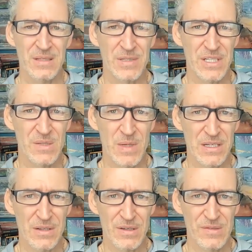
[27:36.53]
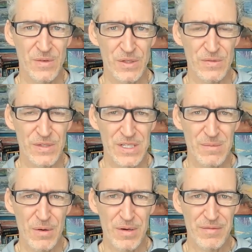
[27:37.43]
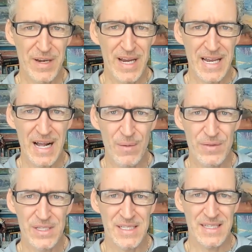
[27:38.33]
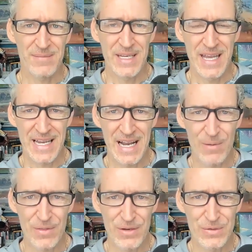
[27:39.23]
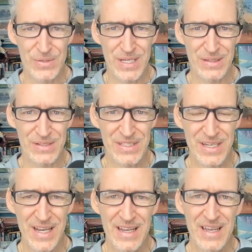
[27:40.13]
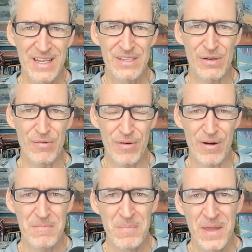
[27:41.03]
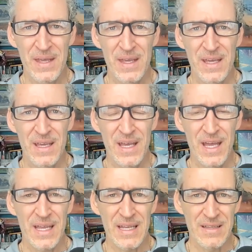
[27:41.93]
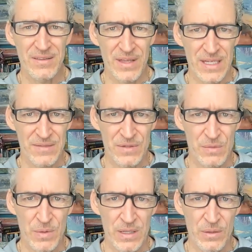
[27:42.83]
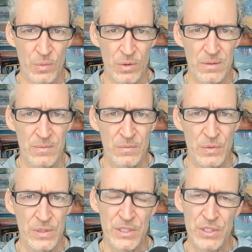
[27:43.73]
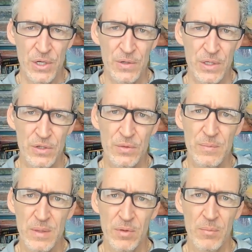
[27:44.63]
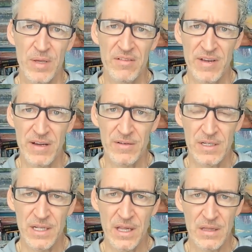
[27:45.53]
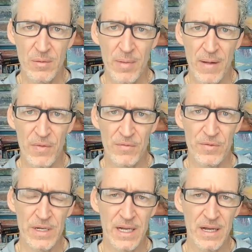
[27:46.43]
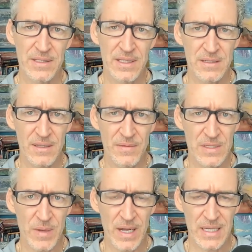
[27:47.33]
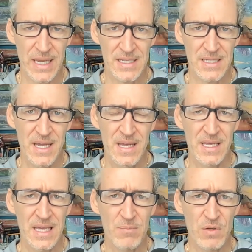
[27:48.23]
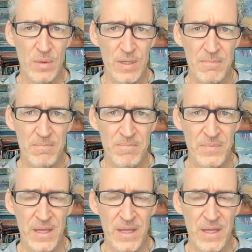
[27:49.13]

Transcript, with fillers: So let me just speak to those folks for just a moment. If you're hanging out with us, as I've been hanging out with the new sellers today so far, hey, thanks for spreading the word with this show. You're doing people a big favor, telling them about the free content on this podcast. Keep doing it.